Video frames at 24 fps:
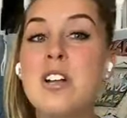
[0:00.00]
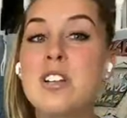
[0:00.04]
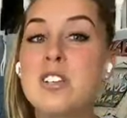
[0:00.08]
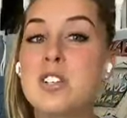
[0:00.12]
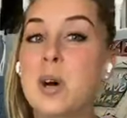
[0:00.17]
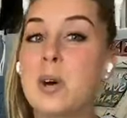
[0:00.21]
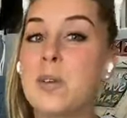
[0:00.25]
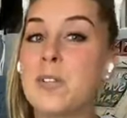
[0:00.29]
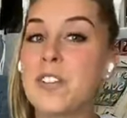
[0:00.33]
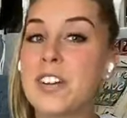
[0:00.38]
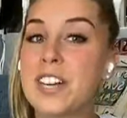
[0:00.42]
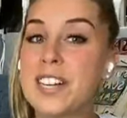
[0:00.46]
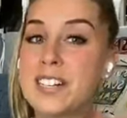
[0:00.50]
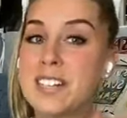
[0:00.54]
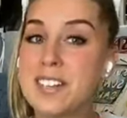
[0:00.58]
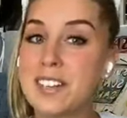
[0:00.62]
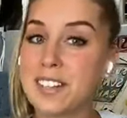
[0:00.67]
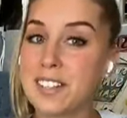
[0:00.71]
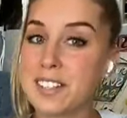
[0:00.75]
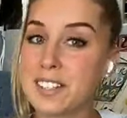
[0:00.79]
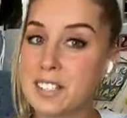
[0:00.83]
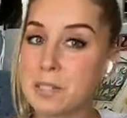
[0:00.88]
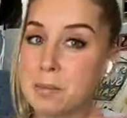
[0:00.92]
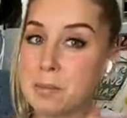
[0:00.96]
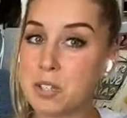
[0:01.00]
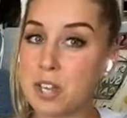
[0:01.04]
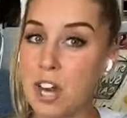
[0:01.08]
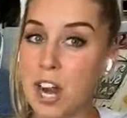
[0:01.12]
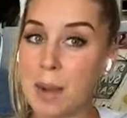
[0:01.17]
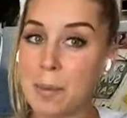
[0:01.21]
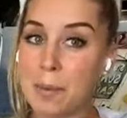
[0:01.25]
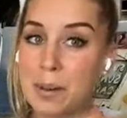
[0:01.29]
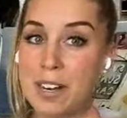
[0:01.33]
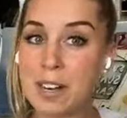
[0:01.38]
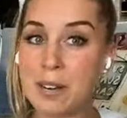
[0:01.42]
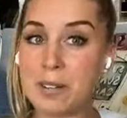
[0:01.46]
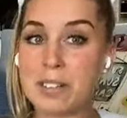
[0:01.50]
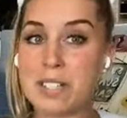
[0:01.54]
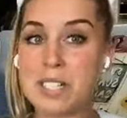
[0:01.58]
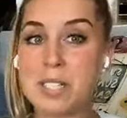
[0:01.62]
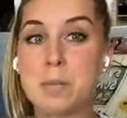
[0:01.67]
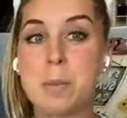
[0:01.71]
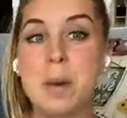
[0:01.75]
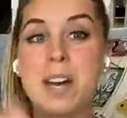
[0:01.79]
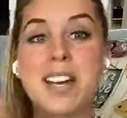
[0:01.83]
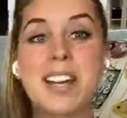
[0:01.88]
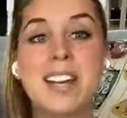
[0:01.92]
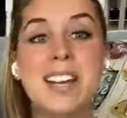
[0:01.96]
don't forget to click subscribe right here at
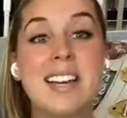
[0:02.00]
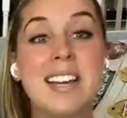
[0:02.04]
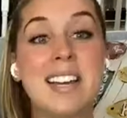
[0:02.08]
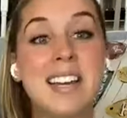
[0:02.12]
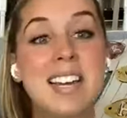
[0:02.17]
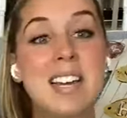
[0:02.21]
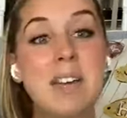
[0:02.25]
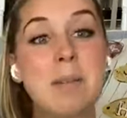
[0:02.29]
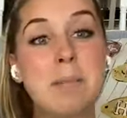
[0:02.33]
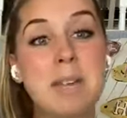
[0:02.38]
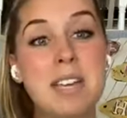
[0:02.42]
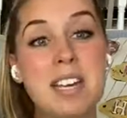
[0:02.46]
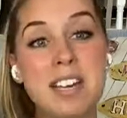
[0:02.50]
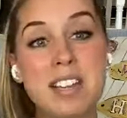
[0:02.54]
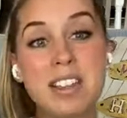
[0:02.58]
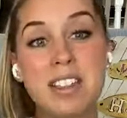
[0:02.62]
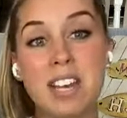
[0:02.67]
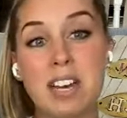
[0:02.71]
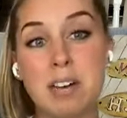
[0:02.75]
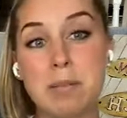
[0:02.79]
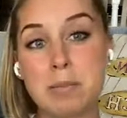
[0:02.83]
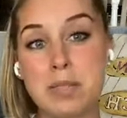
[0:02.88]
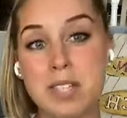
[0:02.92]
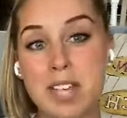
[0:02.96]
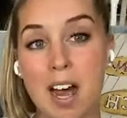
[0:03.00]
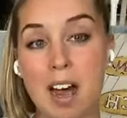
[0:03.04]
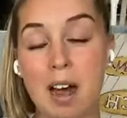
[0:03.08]
this button and give me a thumbs